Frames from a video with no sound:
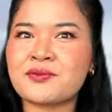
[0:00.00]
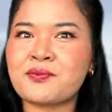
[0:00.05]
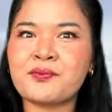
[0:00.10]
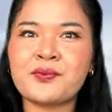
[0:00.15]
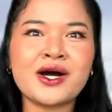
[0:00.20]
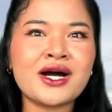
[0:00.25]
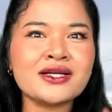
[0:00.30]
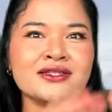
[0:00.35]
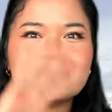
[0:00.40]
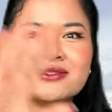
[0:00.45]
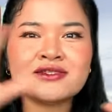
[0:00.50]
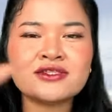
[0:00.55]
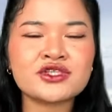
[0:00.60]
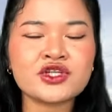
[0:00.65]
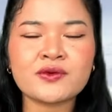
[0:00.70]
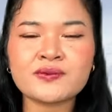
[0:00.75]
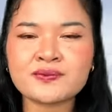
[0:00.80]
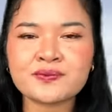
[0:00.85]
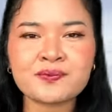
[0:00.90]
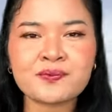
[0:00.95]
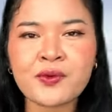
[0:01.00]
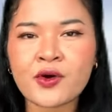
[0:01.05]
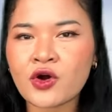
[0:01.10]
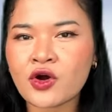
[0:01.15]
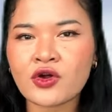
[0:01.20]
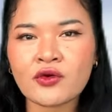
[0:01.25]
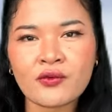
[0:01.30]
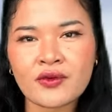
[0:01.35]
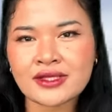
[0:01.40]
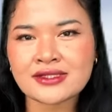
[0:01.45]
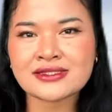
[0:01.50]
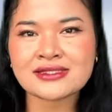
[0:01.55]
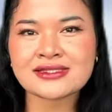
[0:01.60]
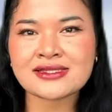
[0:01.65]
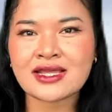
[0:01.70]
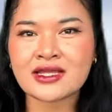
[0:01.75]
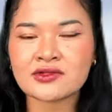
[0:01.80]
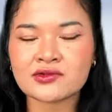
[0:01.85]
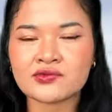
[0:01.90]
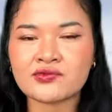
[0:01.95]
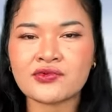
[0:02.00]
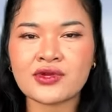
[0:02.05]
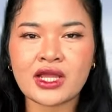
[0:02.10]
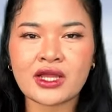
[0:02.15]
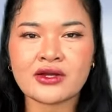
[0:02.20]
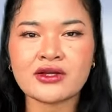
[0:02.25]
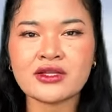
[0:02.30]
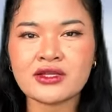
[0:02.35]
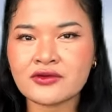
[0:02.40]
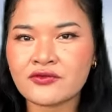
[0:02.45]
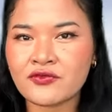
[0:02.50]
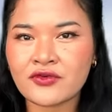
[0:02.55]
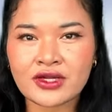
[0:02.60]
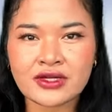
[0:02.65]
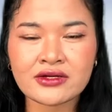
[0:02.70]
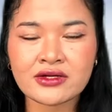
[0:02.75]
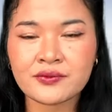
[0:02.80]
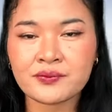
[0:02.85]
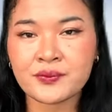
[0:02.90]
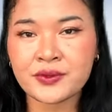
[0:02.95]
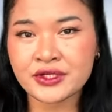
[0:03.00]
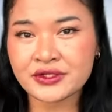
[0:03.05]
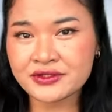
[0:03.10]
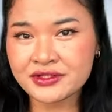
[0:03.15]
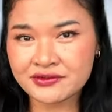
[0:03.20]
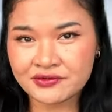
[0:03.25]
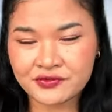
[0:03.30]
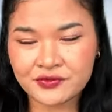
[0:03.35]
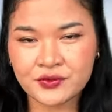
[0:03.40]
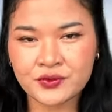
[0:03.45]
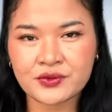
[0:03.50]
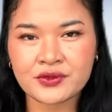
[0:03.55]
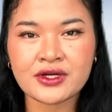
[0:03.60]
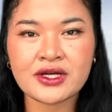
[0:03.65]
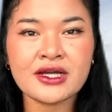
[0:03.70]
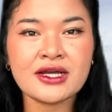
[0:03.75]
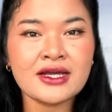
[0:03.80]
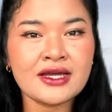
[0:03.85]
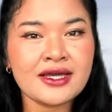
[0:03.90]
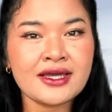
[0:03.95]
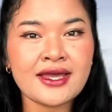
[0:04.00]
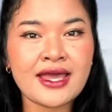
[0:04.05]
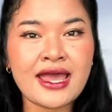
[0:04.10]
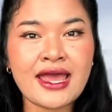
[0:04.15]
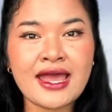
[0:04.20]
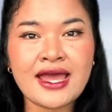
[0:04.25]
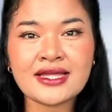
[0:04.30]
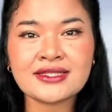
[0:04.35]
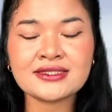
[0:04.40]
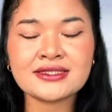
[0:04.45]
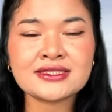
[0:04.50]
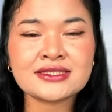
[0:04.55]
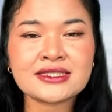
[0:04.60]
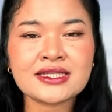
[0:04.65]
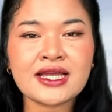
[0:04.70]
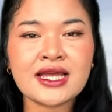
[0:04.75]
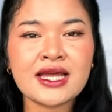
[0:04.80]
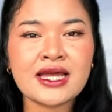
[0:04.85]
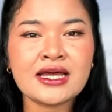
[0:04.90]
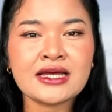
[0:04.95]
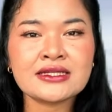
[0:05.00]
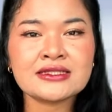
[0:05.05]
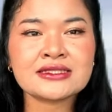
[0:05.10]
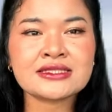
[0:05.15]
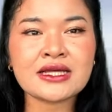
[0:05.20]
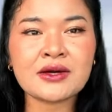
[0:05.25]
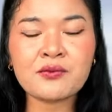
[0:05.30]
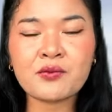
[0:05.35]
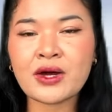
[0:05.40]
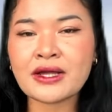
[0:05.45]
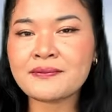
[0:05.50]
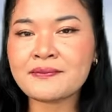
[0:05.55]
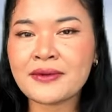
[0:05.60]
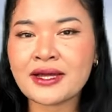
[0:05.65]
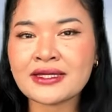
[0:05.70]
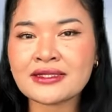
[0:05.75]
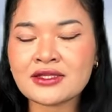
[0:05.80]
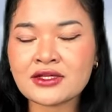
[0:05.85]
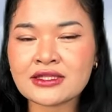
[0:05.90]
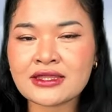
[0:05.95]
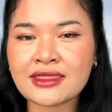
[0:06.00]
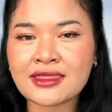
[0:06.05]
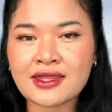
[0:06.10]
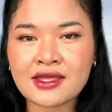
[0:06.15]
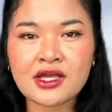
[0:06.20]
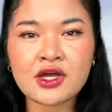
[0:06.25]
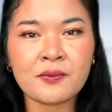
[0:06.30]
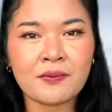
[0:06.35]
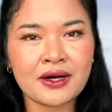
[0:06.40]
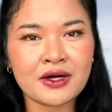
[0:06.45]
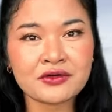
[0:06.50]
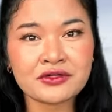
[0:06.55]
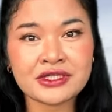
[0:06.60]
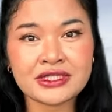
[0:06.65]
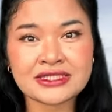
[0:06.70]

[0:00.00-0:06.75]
a bunch of province that very, very beautiful. And someone might not think about